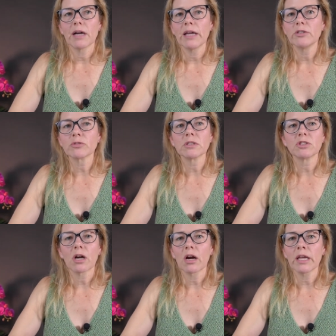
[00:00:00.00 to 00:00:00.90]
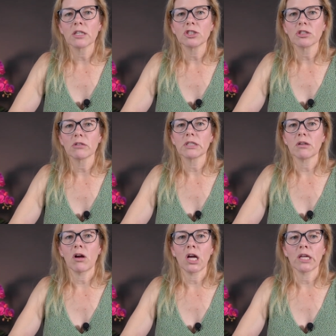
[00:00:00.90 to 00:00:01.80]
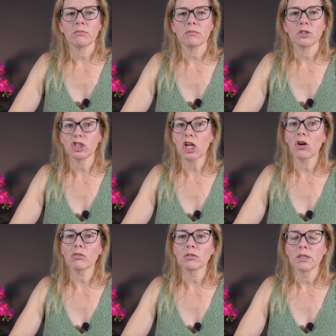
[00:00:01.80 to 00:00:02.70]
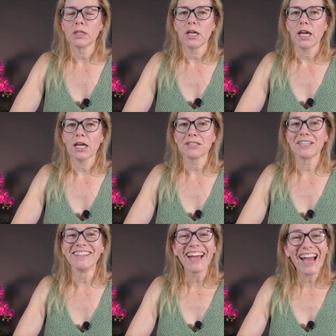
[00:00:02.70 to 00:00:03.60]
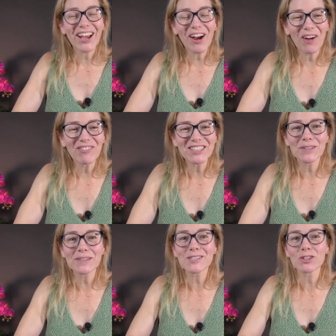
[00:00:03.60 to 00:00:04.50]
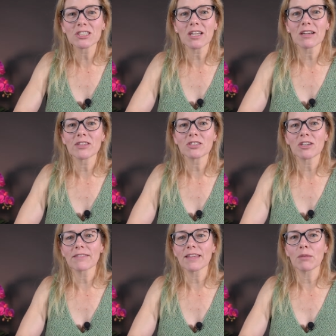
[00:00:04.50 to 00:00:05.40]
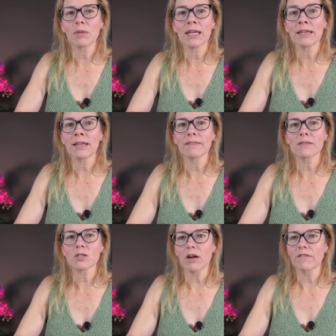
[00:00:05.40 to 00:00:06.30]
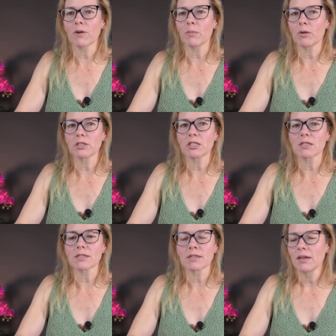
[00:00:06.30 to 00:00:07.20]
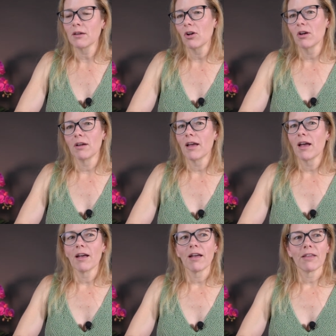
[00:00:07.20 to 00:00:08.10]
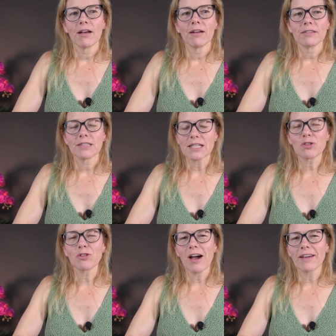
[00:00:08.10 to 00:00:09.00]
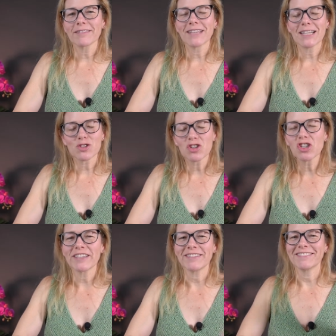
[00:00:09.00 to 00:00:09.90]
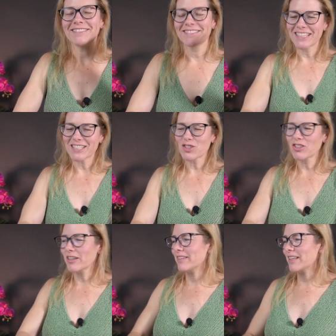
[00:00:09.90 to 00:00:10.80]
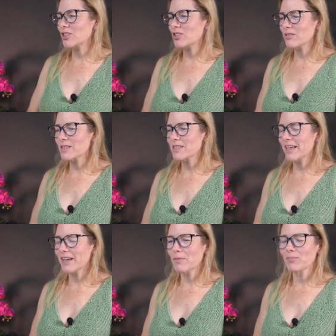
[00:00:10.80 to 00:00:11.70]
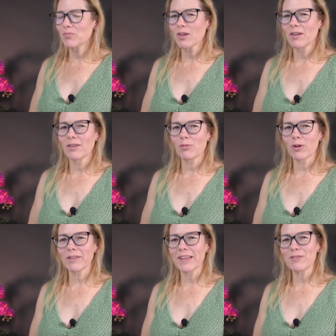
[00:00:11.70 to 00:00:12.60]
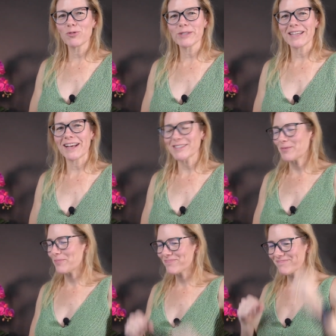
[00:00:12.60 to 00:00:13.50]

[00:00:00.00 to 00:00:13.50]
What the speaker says: drew the chart and I showed it on the show. And Karmon took a screenshot of the chart that I made and knit the scarf from it, which is, that's a lot. That's good. That's good. That shows like real enthusiasm.